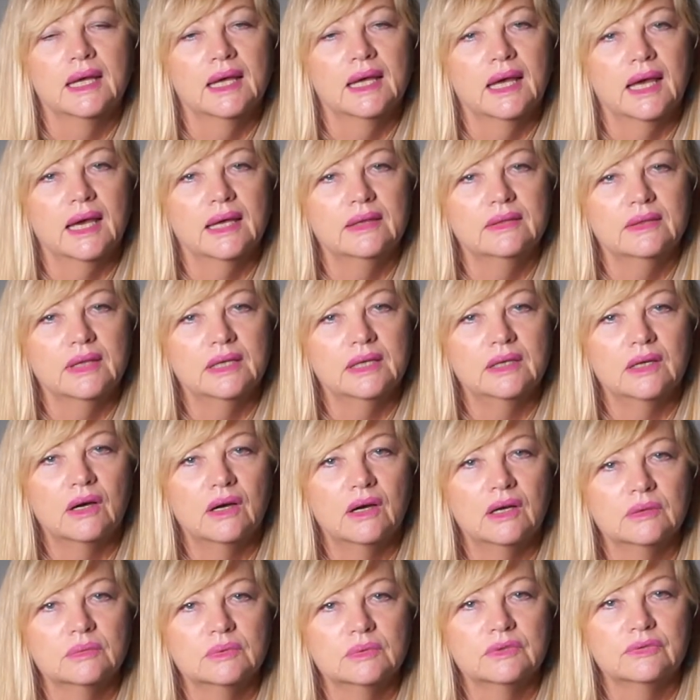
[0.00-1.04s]
And then
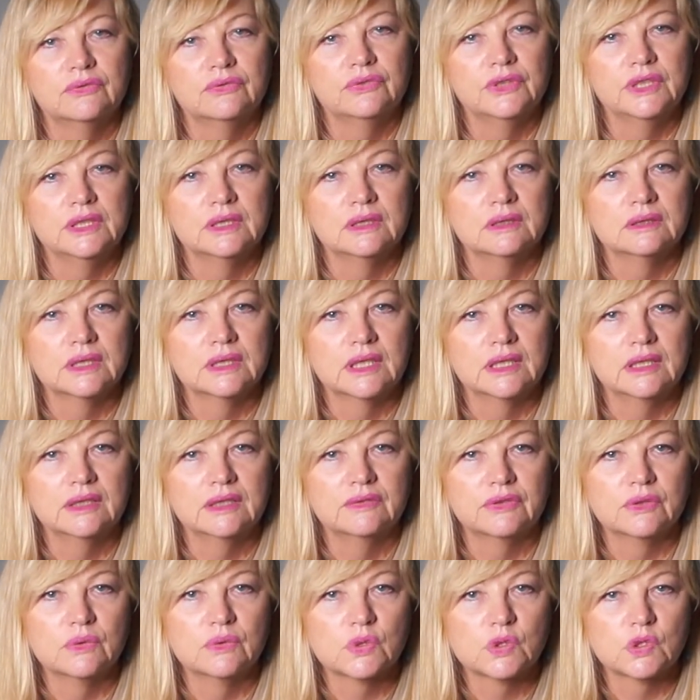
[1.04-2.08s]
I would feel that if
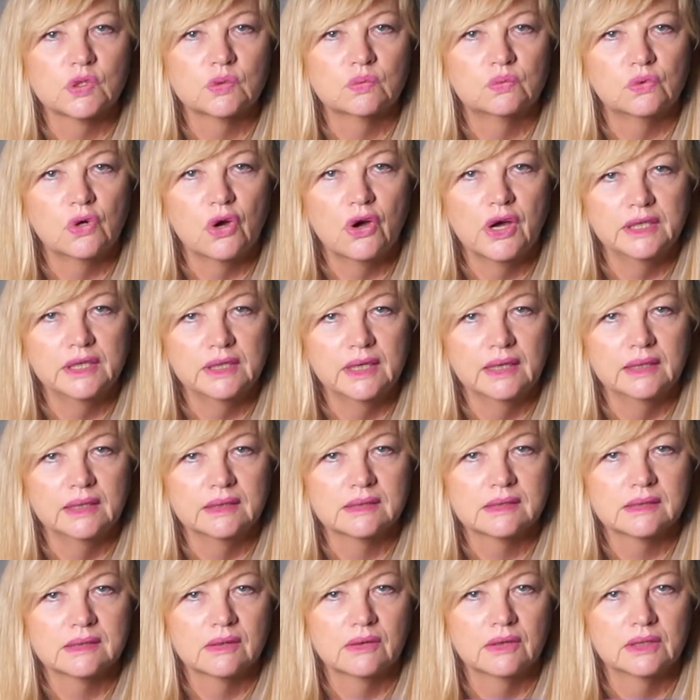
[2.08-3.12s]
it was a right-hand
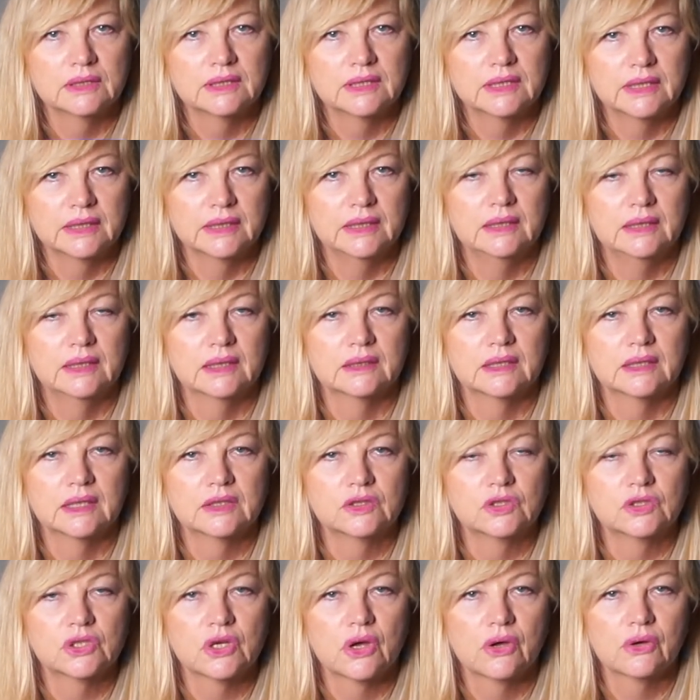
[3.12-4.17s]
side key that they
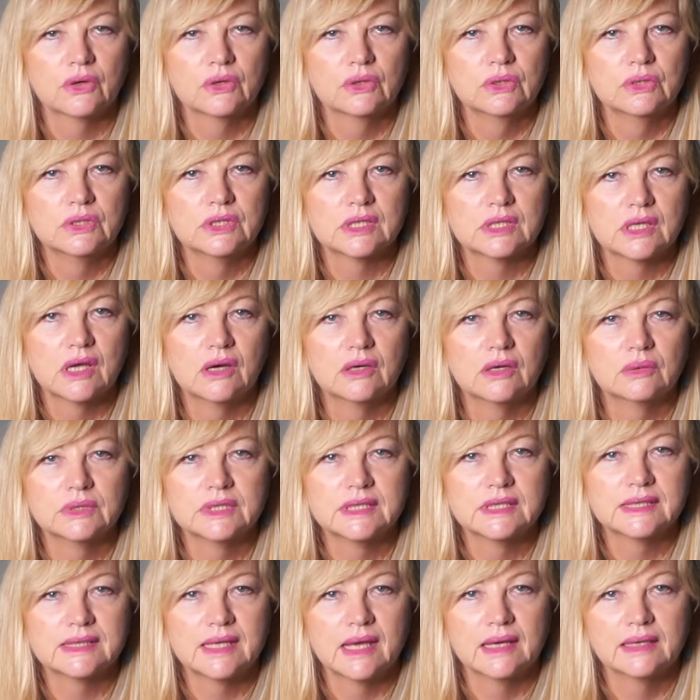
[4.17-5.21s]
chose, I would
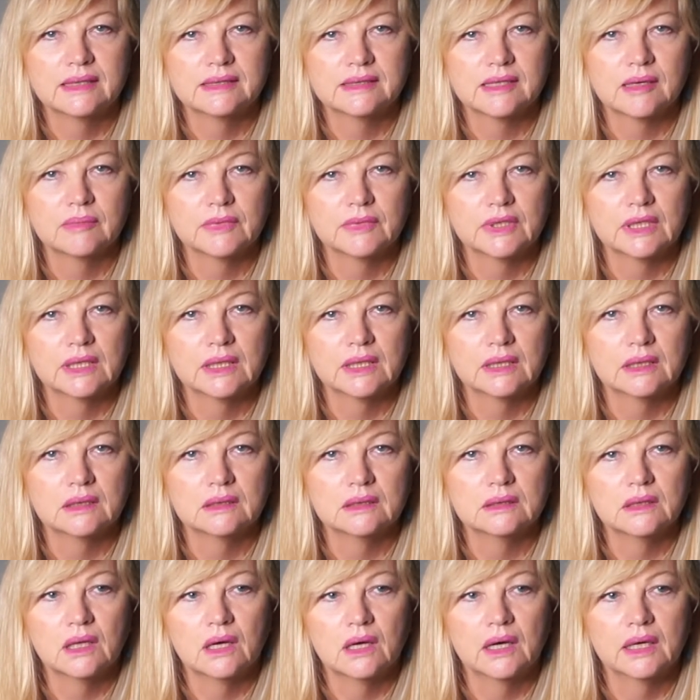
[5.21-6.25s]
say something
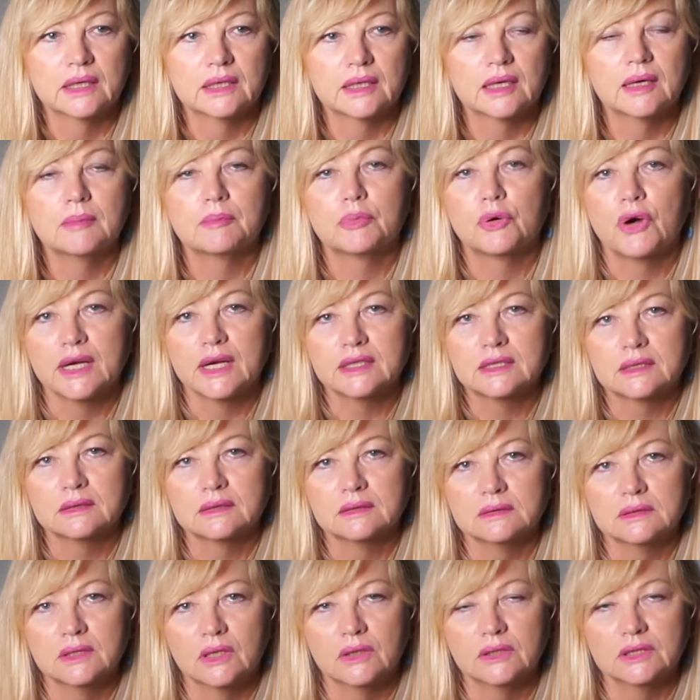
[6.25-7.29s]
like practical
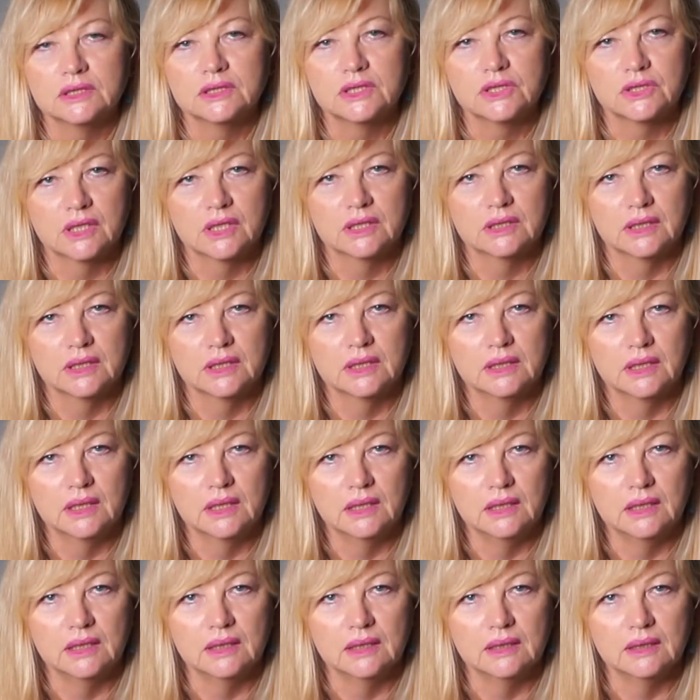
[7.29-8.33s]
knowledge that they're
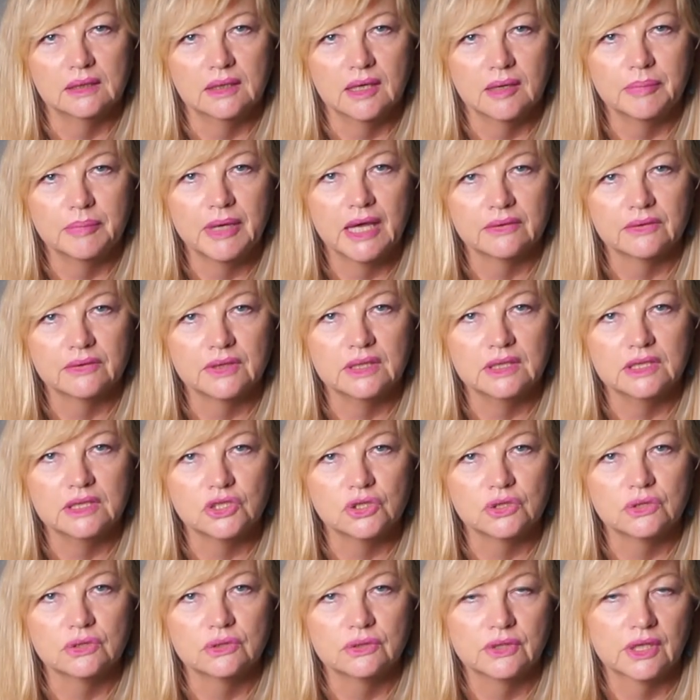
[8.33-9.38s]
needing about the
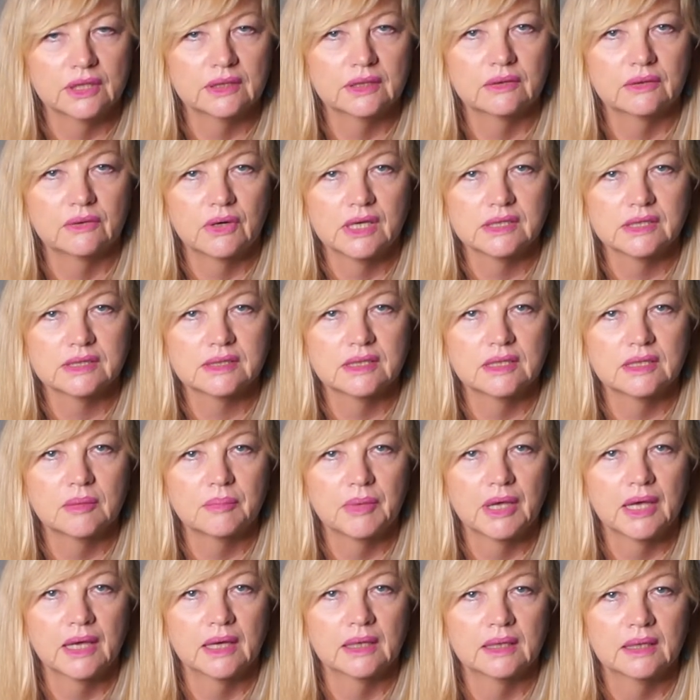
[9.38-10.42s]
issue that they're asking
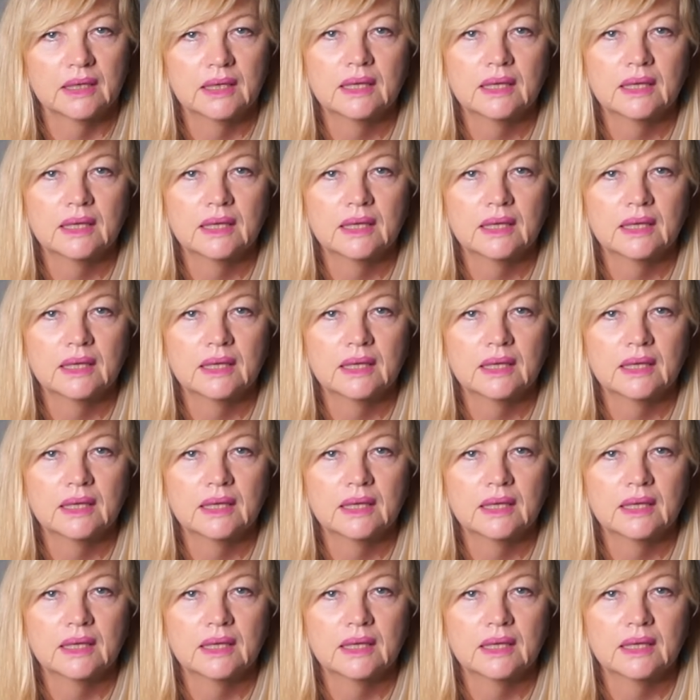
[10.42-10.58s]
about.